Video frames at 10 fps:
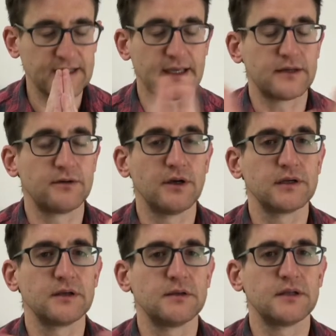don't
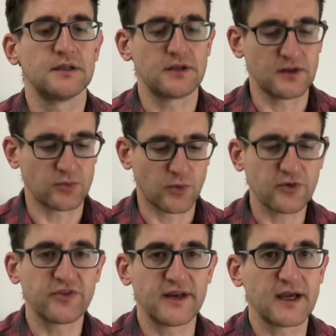know. It's worse
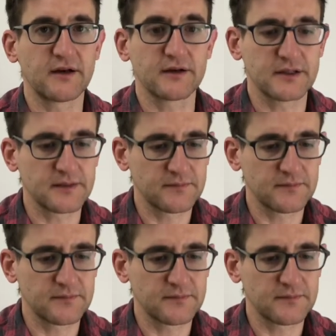than anarchy.